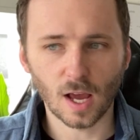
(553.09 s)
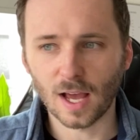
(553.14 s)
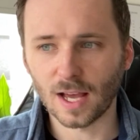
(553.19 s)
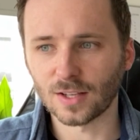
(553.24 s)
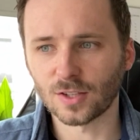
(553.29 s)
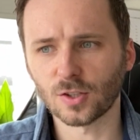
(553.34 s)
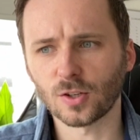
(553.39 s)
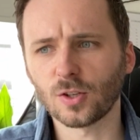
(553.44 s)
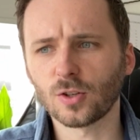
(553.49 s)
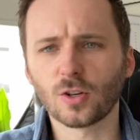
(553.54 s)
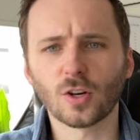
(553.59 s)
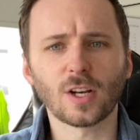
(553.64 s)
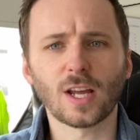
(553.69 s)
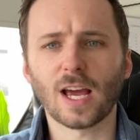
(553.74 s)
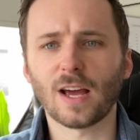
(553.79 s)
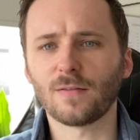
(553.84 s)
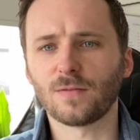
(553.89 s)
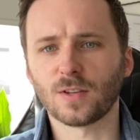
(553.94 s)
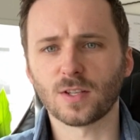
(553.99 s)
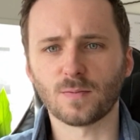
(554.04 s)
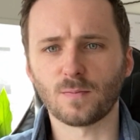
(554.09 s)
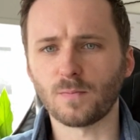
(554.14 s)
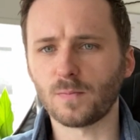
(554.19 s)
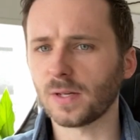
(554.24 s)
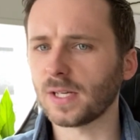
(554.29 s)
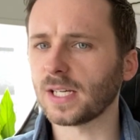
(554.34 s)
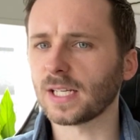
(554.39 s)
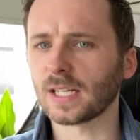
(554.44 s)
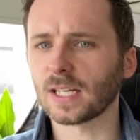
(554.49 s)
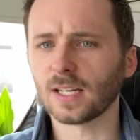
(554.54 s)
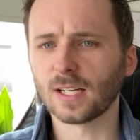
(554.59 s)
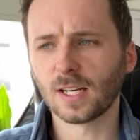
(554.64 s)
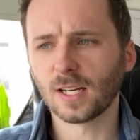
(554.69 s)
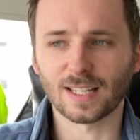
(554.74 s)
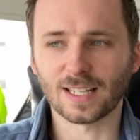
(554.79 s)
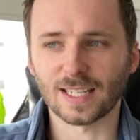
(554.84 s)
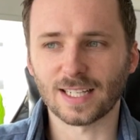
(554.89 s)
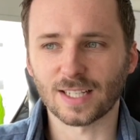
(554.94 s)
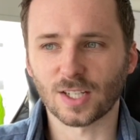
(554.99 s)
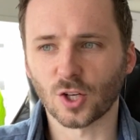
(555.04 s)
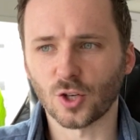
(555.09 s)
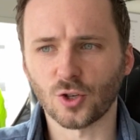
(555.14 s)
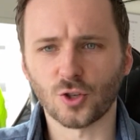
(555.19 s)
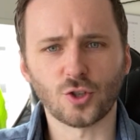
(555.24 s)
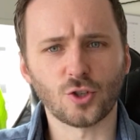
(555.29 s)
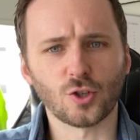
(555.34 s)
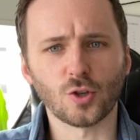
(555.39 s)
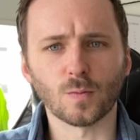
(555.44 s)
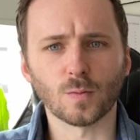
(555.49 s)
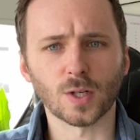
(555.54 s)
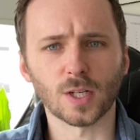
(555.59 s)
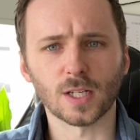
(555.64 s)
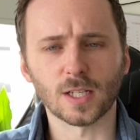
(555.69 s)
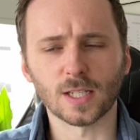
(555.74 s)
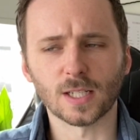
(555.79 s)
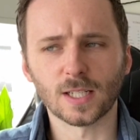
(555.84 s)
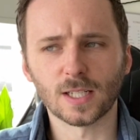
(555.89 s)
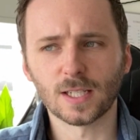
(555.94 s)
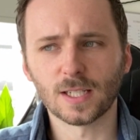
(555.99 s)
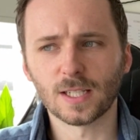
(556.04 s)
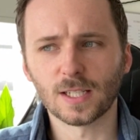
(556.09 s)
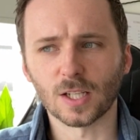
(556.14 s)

So you're going to have this big consumer